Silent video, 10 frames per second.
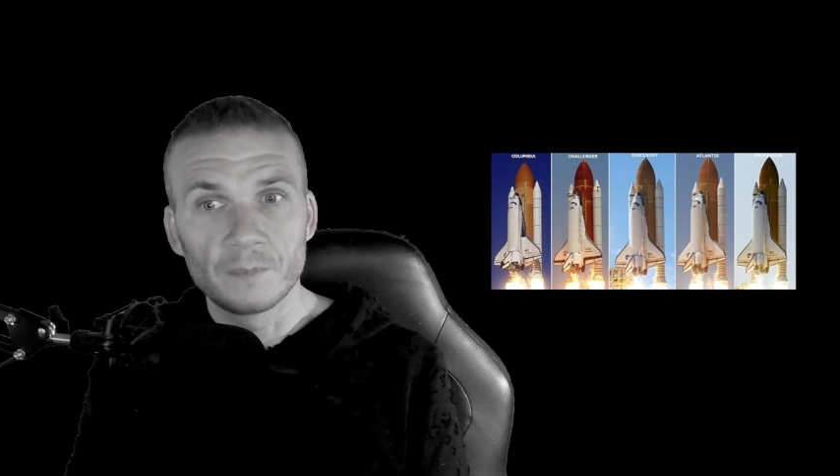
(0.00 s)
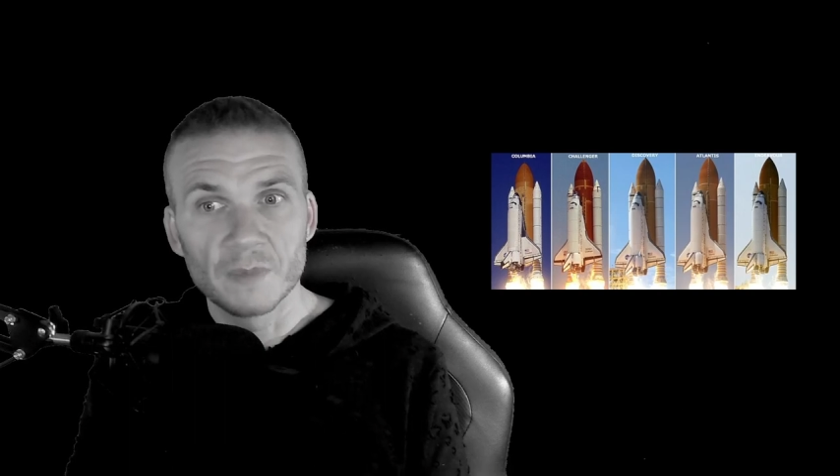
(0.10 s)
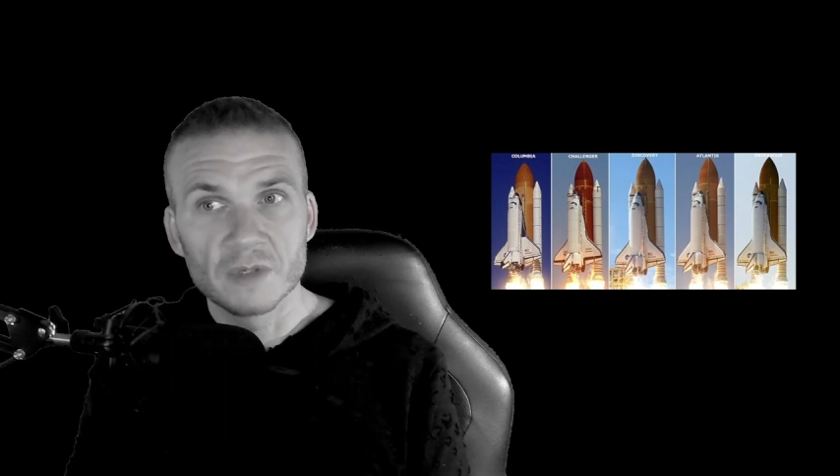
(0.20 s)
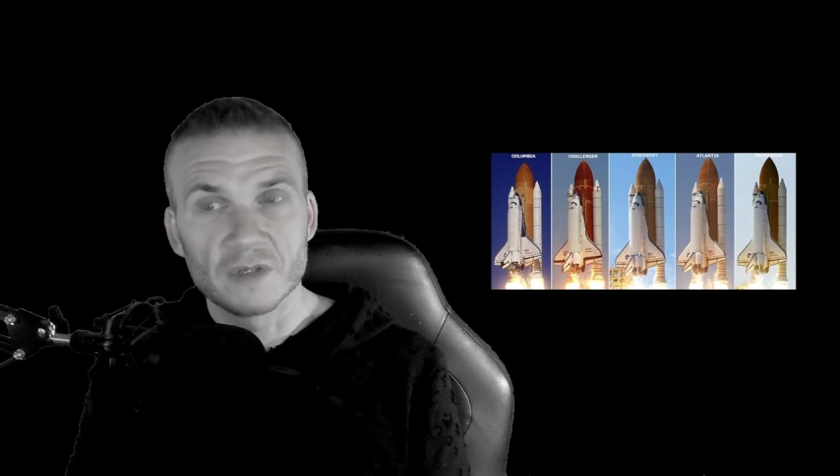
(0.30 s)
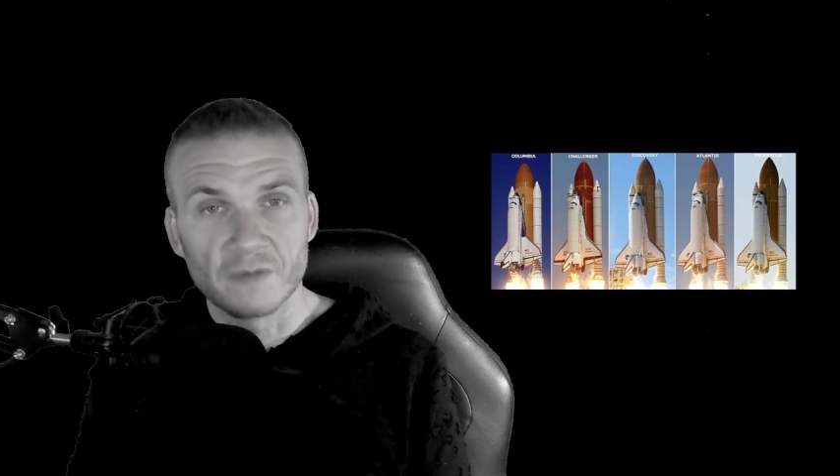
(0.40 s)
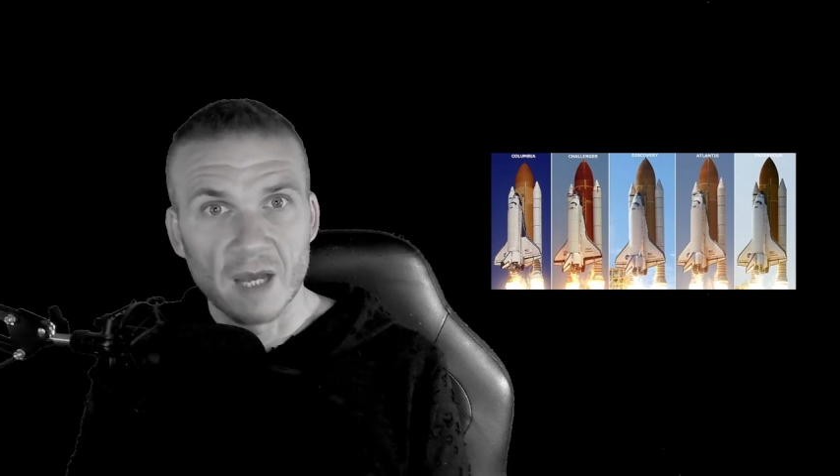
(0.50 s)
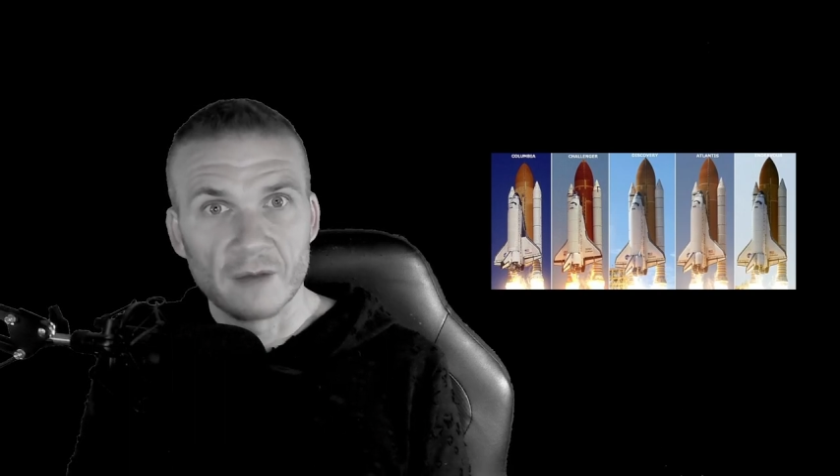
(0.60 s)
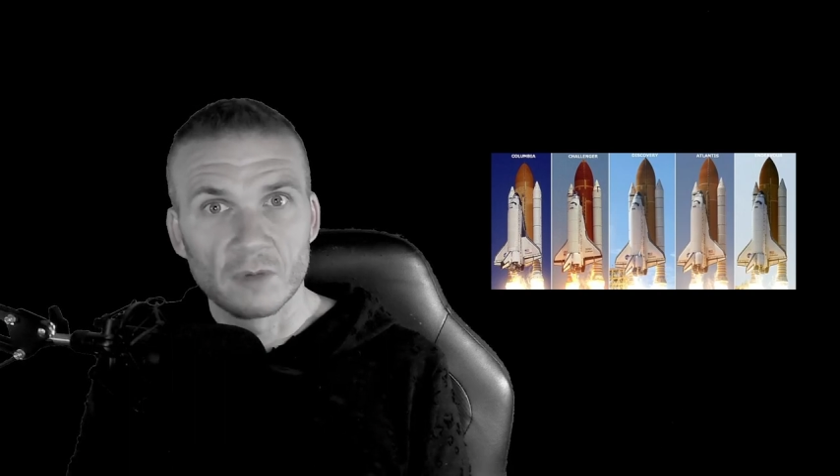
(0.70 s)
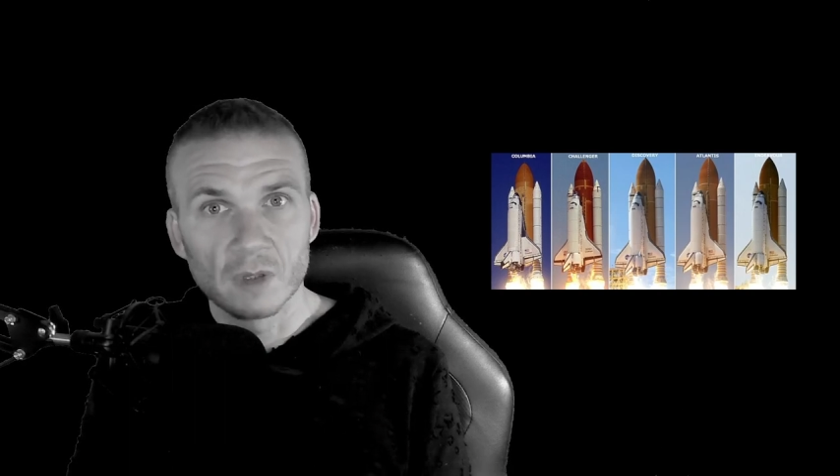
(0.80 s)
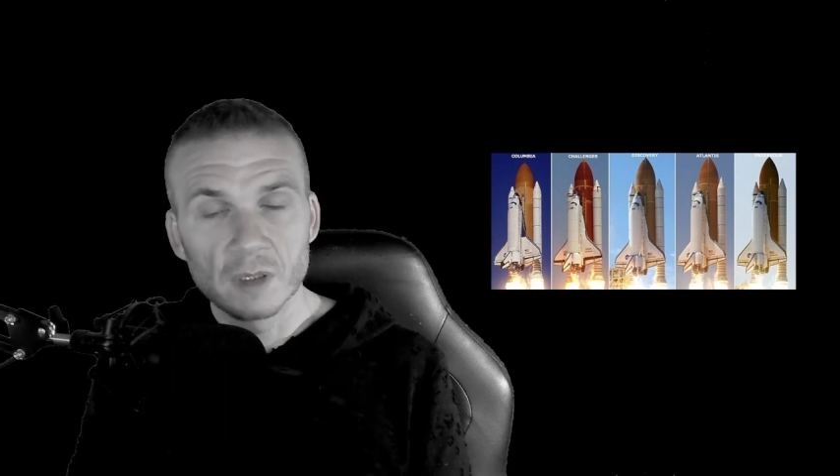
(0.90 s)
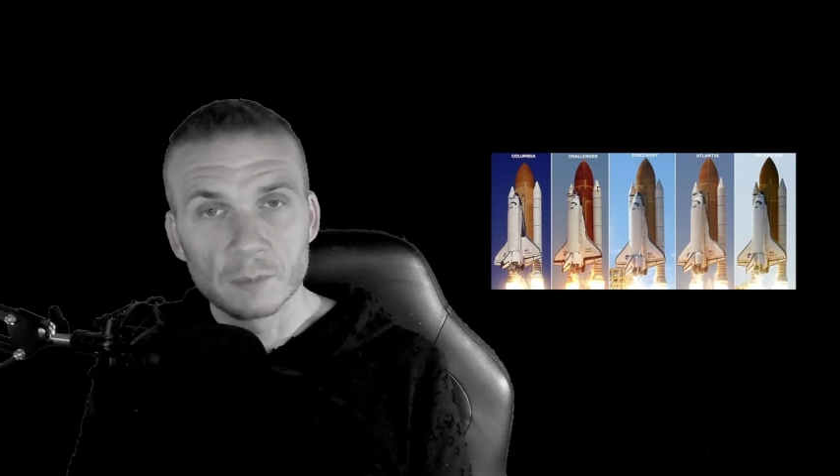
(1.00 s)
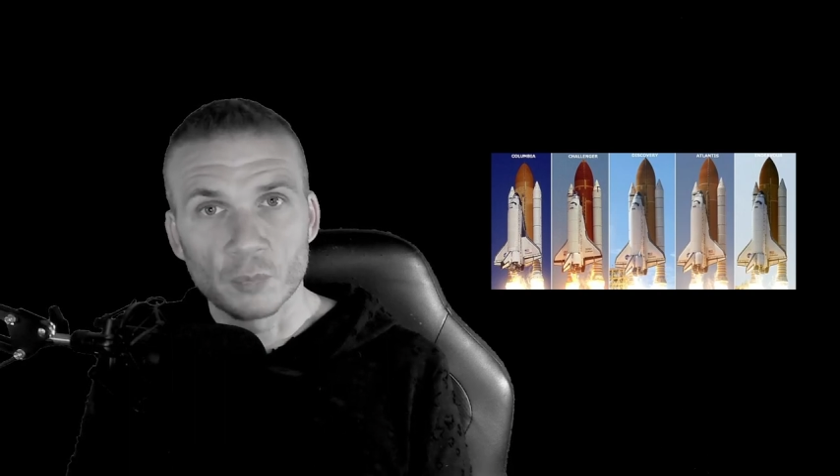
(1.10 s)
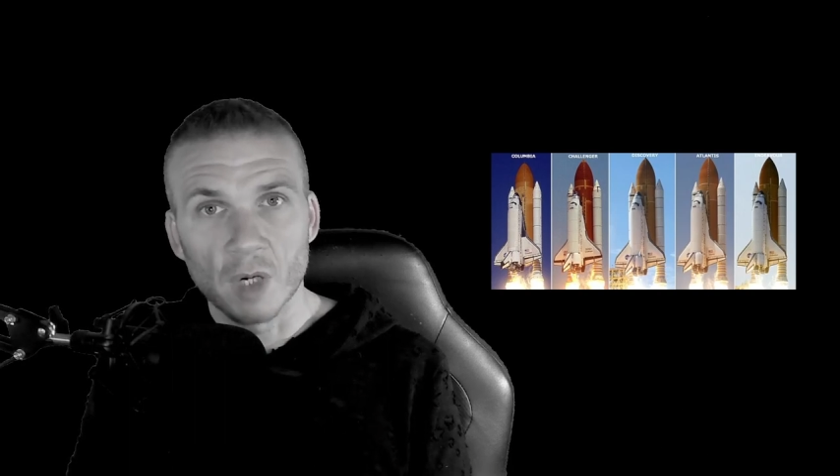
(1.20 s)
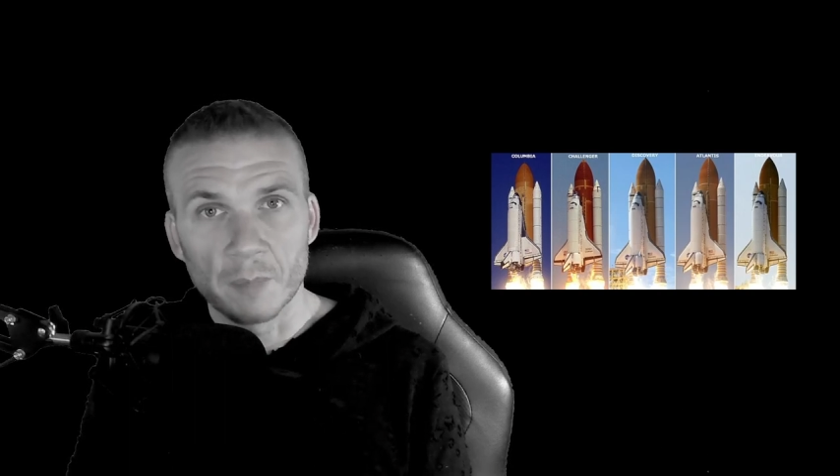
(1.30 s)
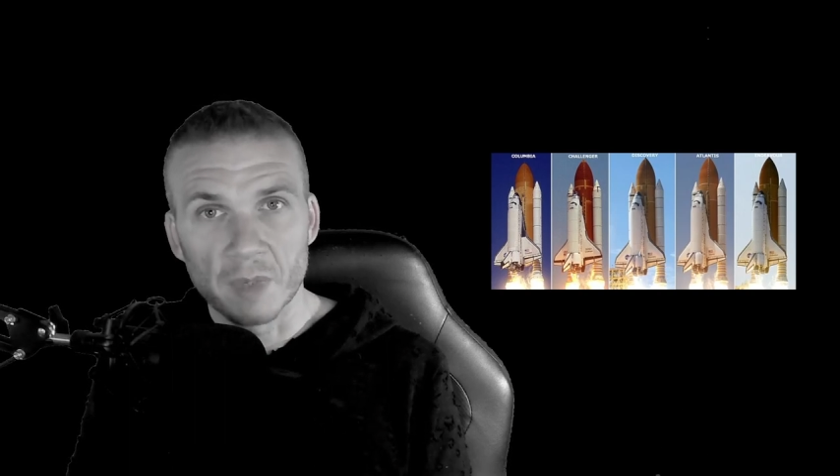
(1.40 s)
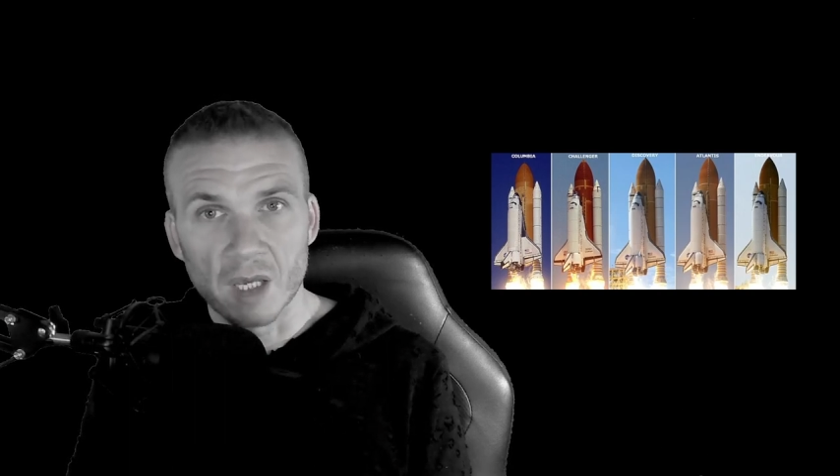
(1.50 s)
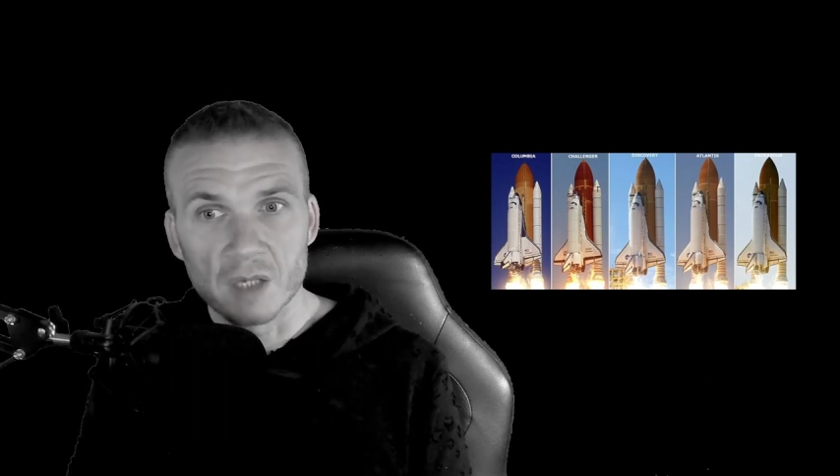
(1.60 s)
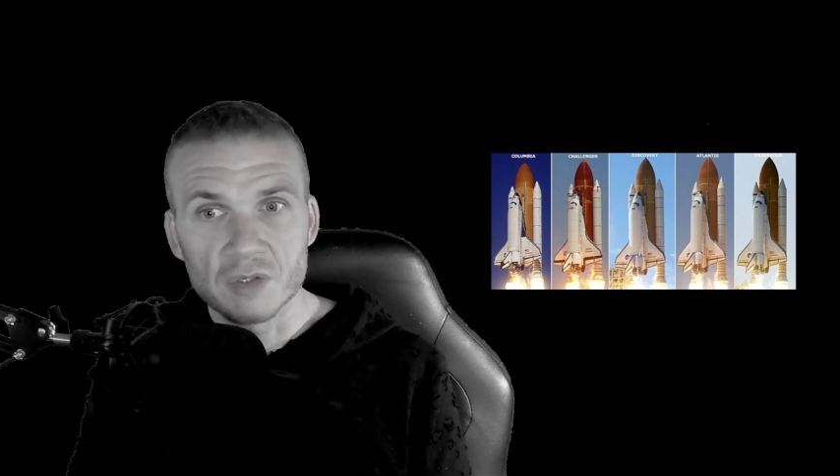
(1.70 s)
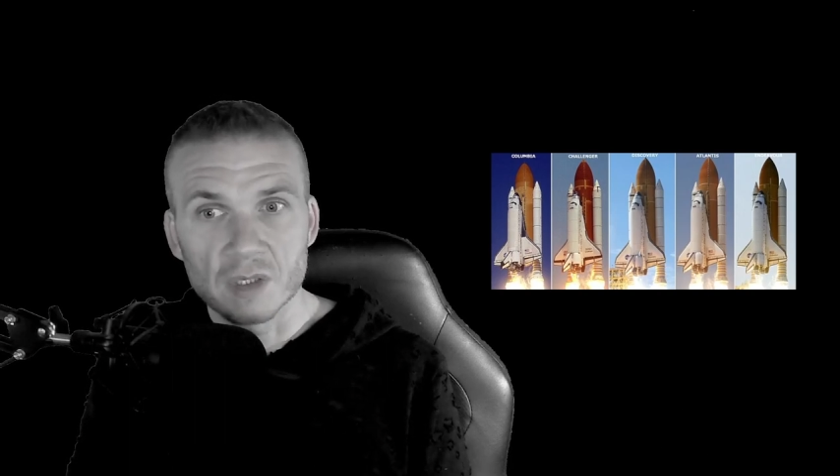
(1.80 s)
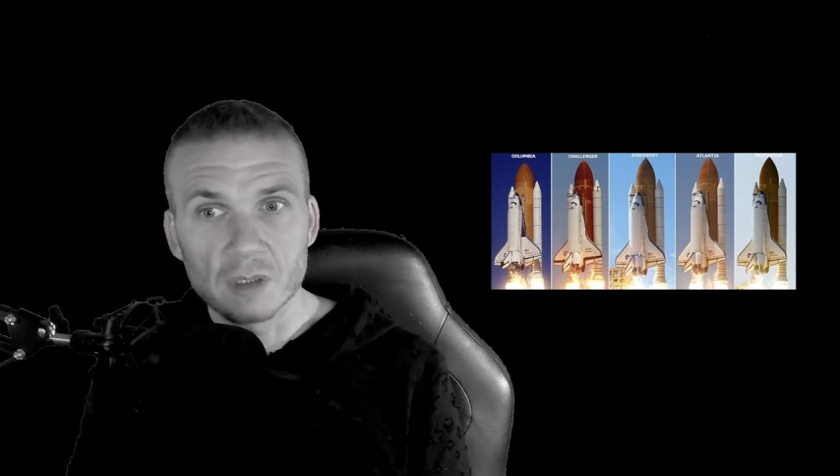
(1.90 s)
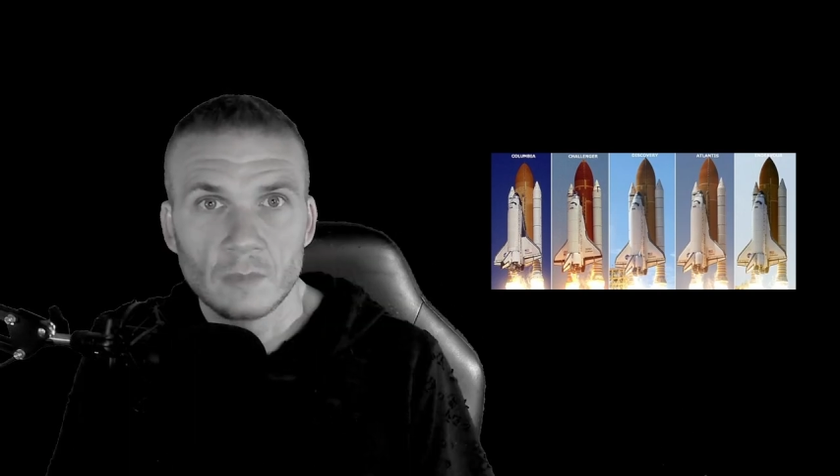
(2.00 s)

survival and propagation.